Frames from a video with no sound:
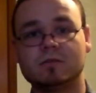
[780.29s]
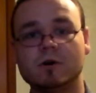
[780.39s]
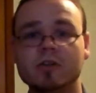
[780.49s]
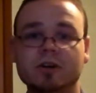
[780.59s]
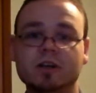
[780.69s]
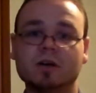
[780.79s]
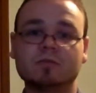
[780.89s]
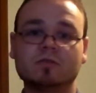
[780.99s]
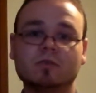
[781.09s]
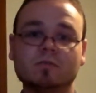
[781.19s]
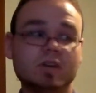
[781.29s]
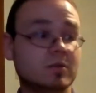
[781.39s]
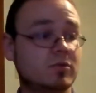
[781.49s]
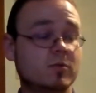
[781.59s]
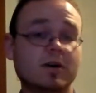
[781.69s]
whether it comes from
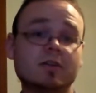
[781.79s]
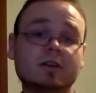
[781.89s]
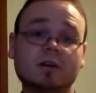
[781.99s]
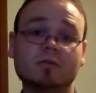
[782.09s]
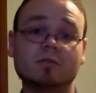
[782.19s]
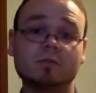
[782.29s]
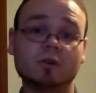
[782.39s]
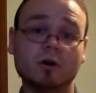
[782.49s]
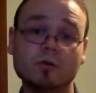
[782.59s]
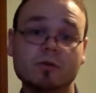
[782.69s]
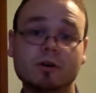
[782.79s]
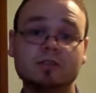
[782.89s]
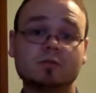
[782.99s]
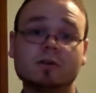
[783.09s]
people, whether it comes from your own thoughts,